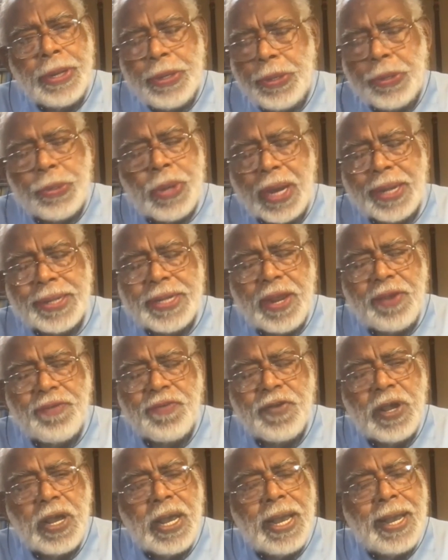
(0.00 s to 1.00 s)
You can't have
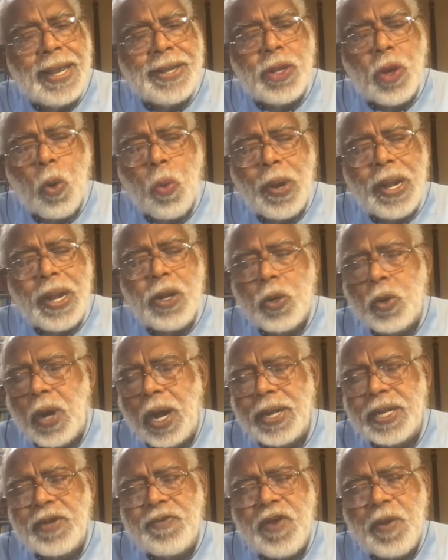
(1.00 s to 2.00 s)
your will, you
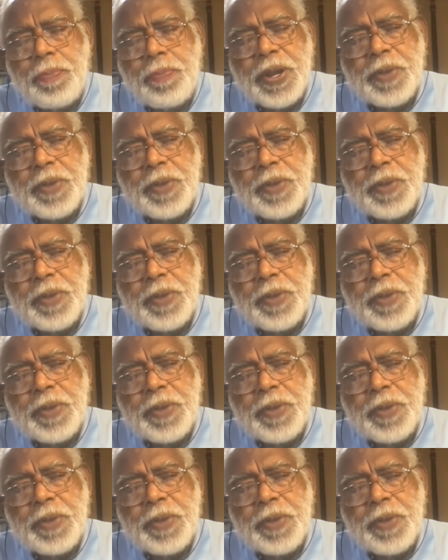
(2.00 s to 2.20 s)
can't have